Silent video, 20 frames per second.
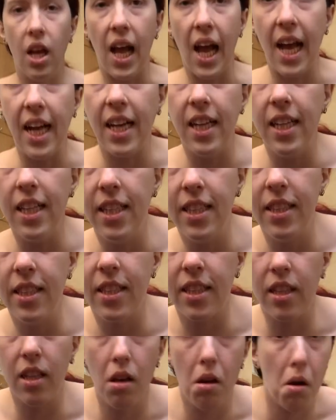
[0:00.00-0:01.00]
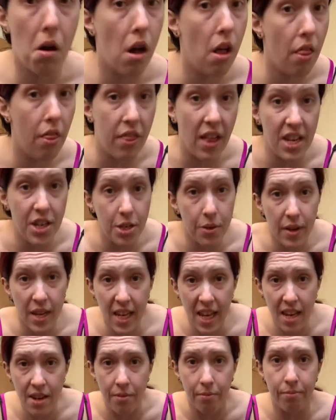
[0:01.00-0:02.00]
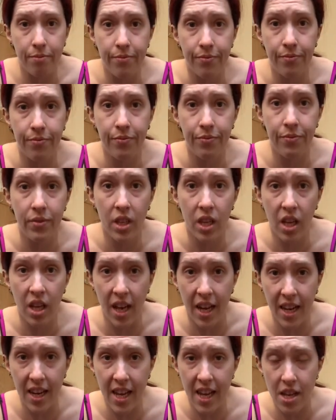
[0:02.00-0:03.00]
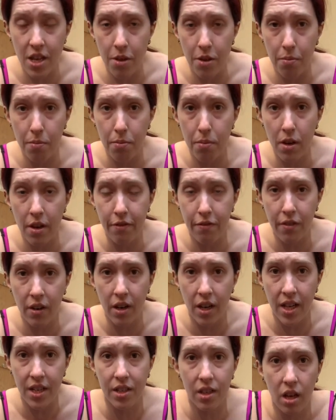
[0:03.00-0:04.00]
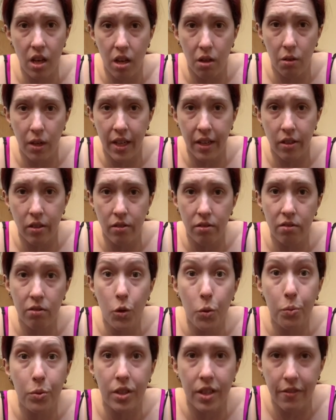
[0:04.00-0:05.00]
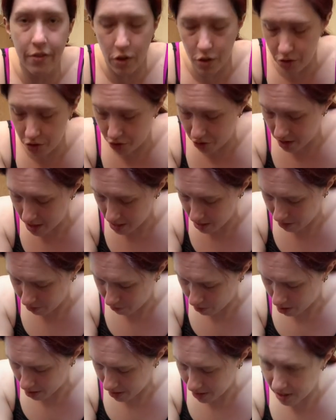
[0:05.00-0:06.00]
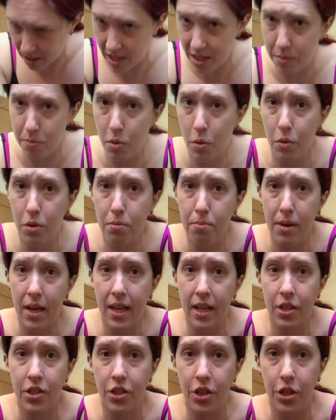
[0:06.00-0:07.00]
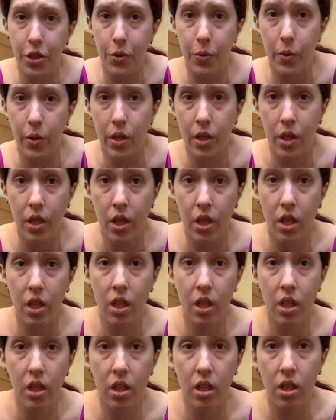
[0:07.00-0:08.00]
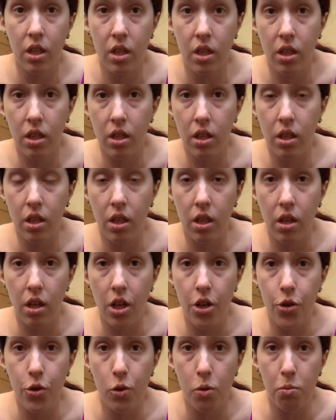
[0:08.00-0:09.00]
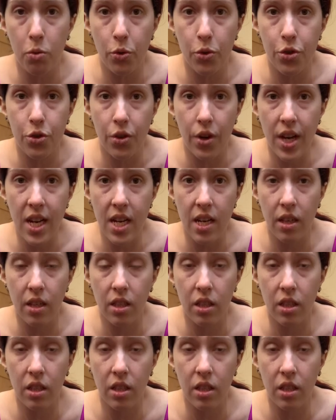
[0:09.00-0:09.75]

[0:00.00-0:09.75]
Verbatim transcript: And then do it again. And again, you might find, oh, hang on, oops, they've gone straight. Right, let's pull them back to a normal straight.